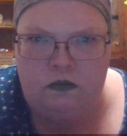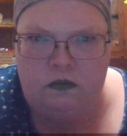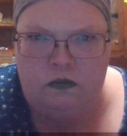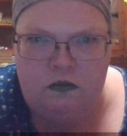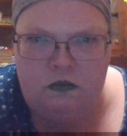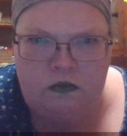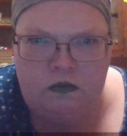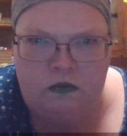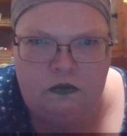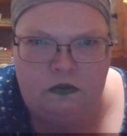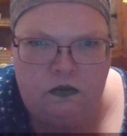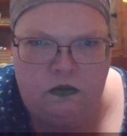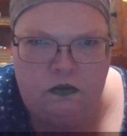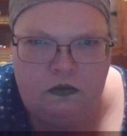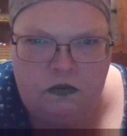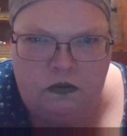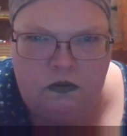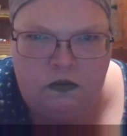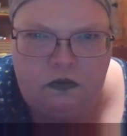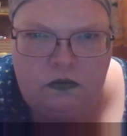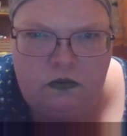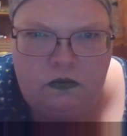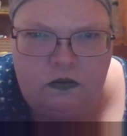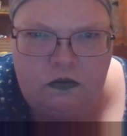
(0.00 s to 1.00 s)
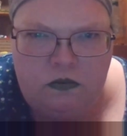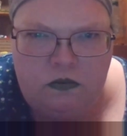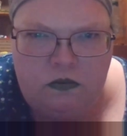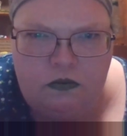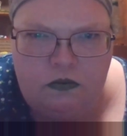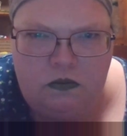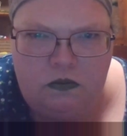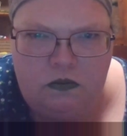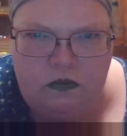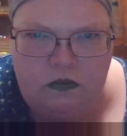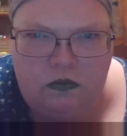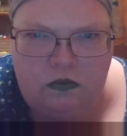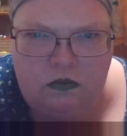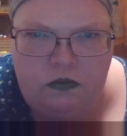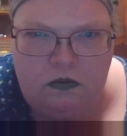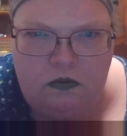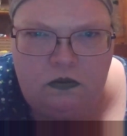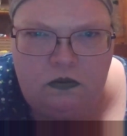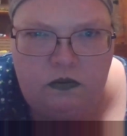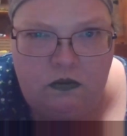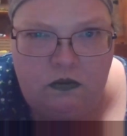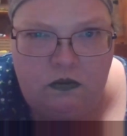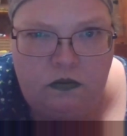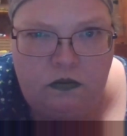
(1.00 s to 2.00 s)

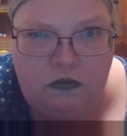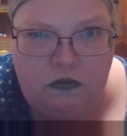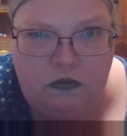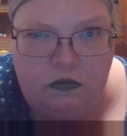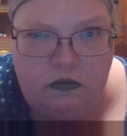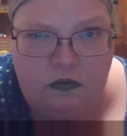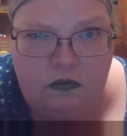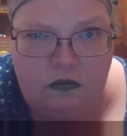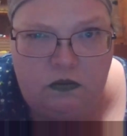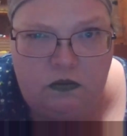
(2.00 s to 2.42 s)
(no one is talking)